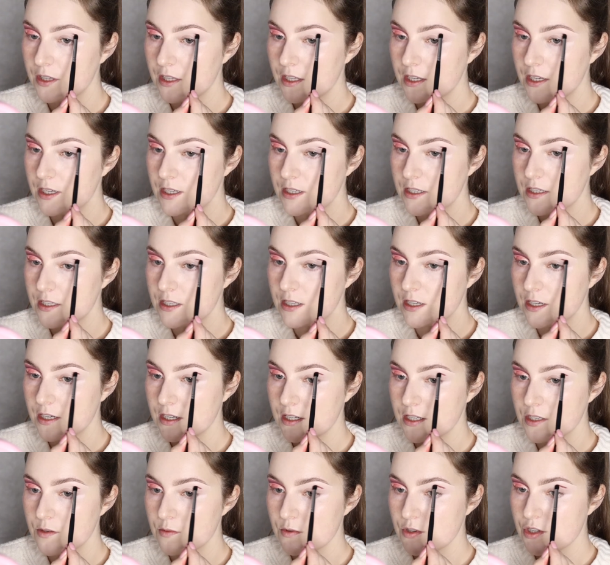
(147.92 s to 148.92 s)
this
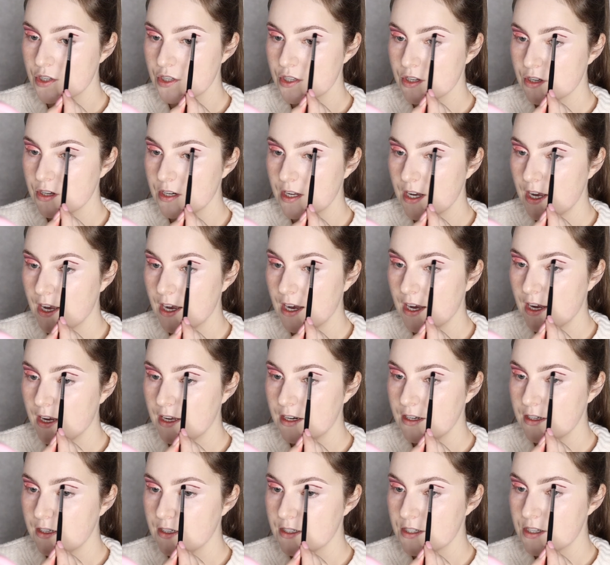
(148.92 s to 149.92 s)
is we're just gonna
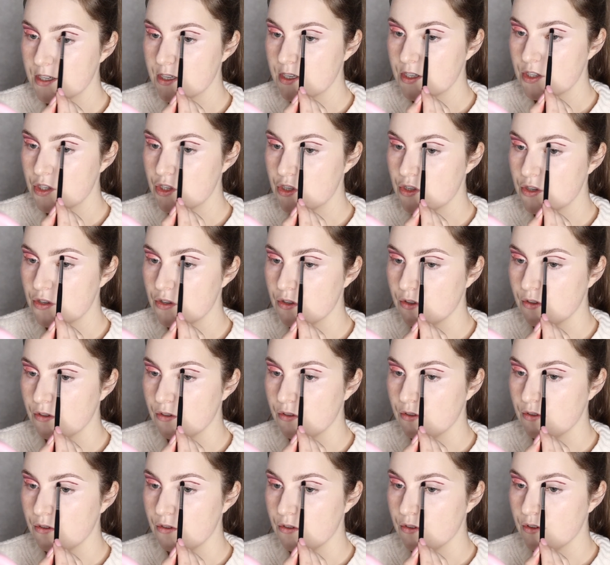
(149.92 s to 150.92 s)
add it
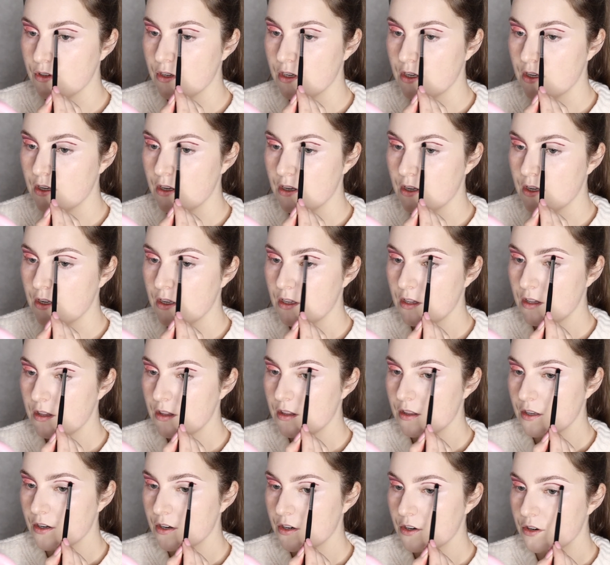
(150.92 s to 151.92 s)
to
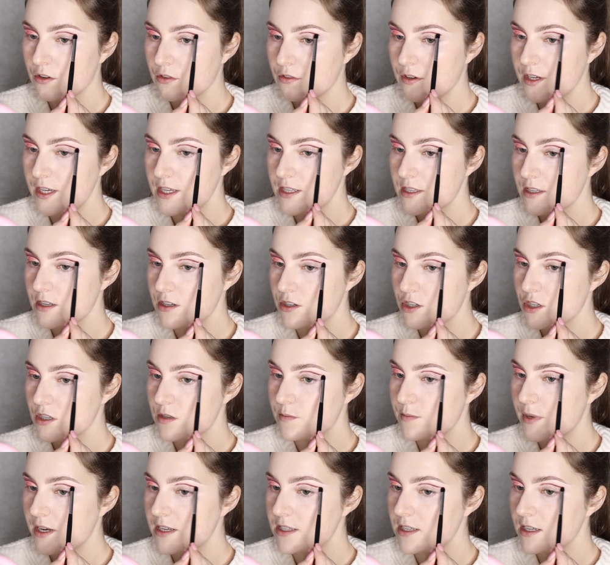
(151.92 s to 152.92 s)
the crease and
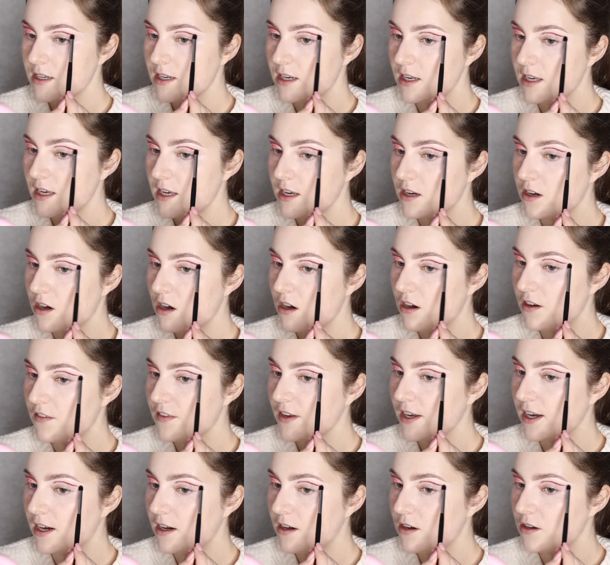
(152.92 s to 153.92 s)
just basically
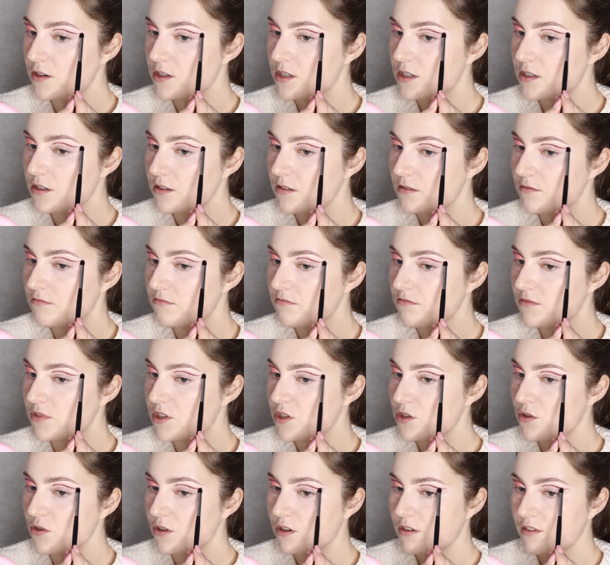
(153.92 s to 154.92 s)
carving out
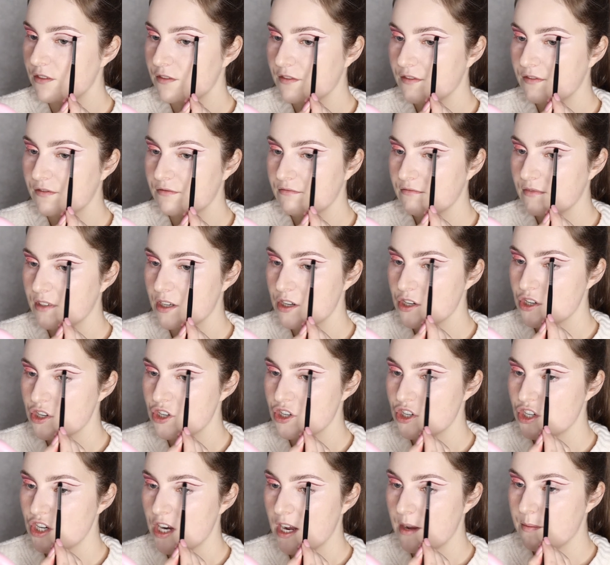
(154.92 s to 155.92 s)
sort of a
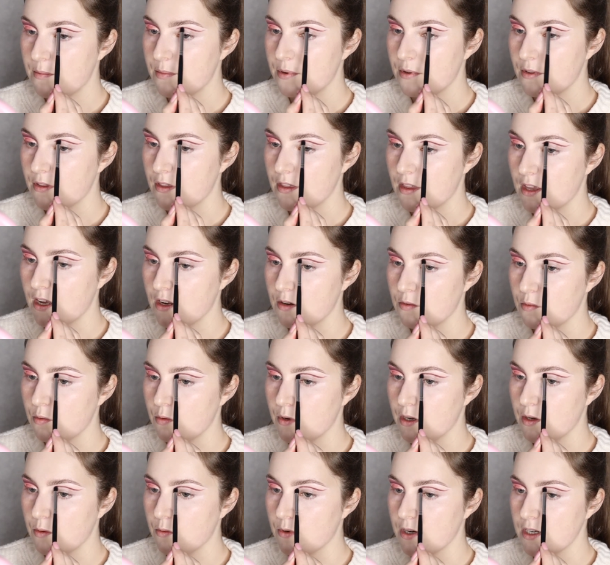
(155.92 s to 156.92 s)
shape that
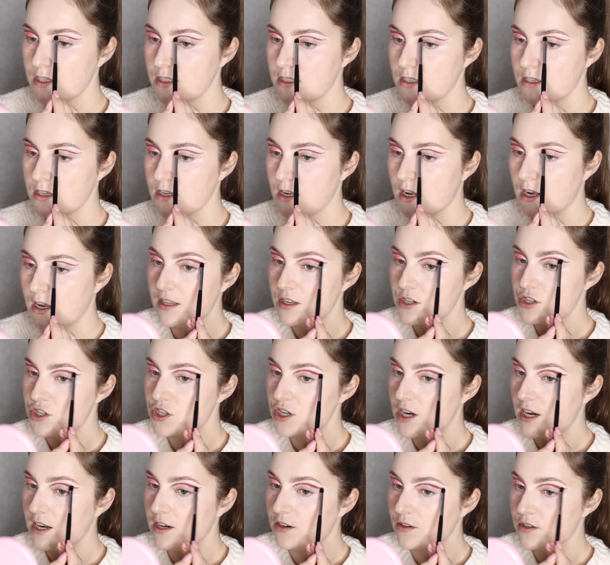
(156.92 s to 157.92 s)
we want. This
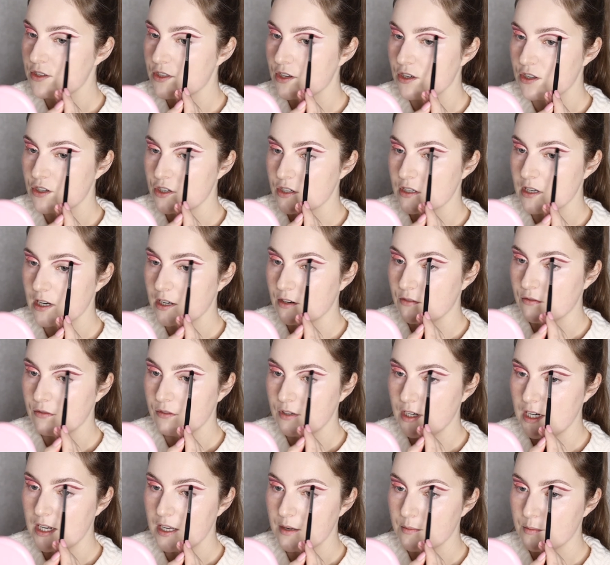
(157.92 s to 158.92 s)
shade also just like
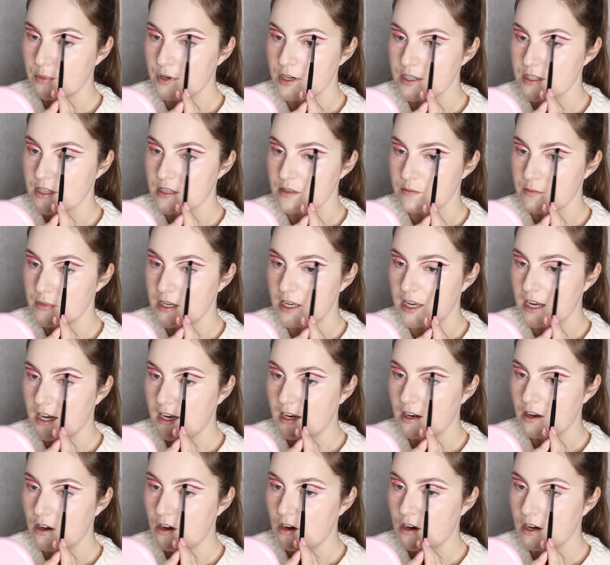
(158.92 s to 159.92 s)
really impresses me.
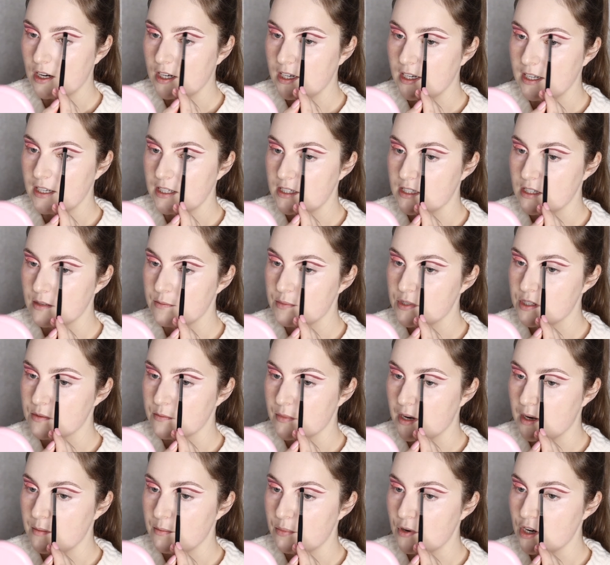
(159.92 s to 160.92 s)
I hardly dipped
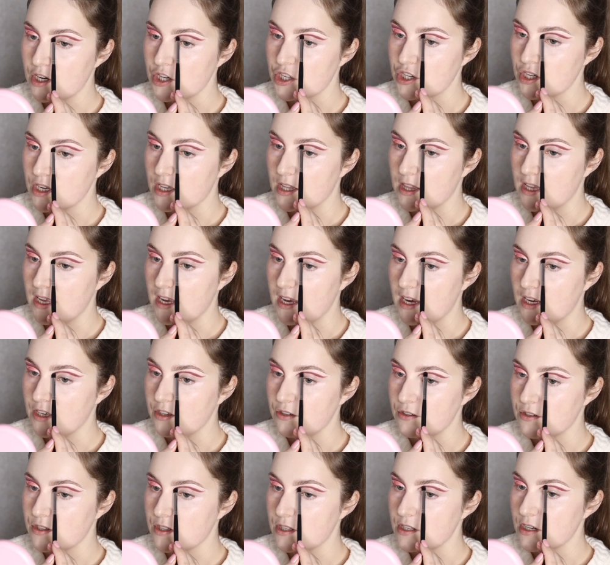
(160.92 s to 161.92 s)
my brush in there. I
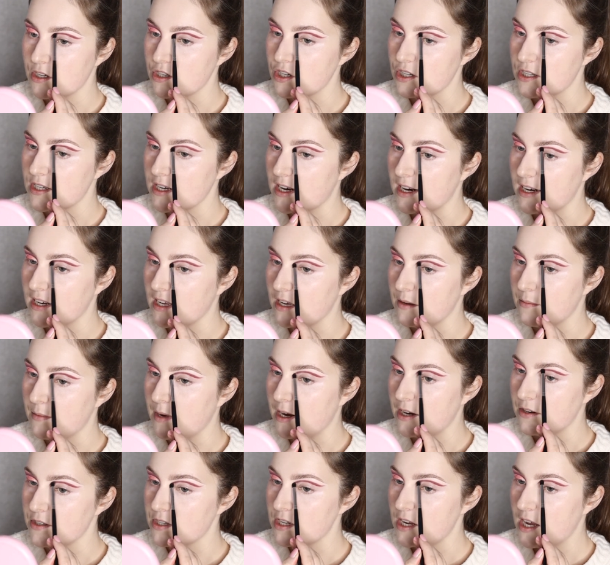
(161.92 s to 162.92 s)
used such a tiny
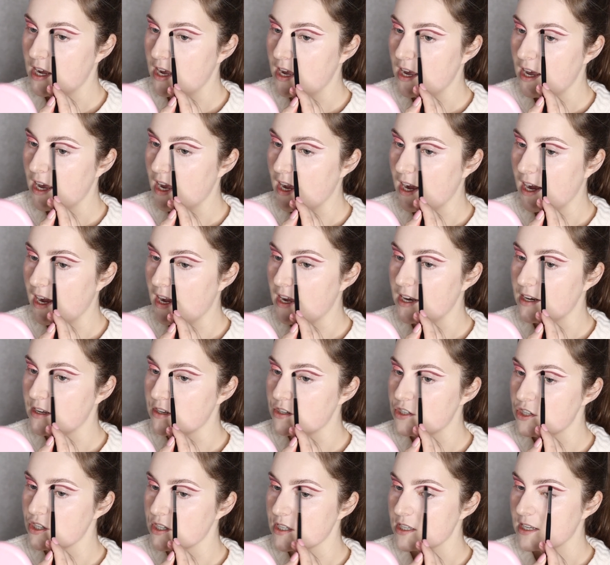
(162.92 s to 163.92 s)
amount and
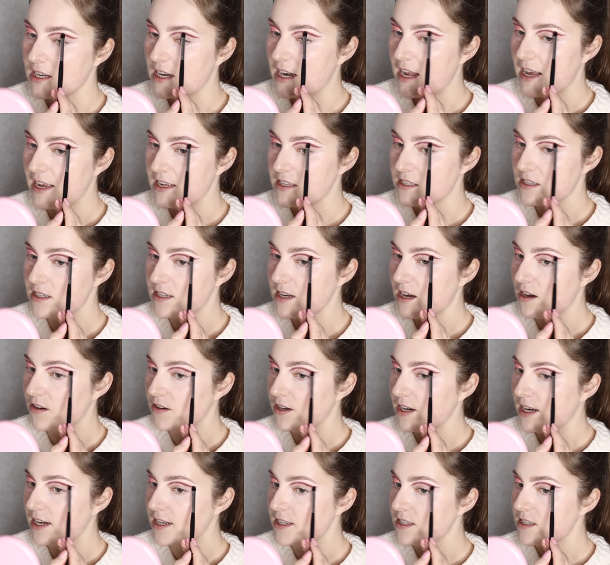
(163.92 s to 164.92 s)
it just lays down
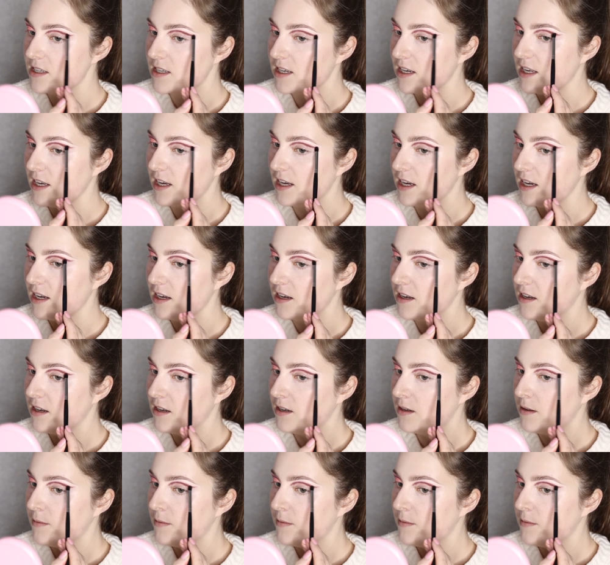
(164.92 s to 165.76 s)
nicely.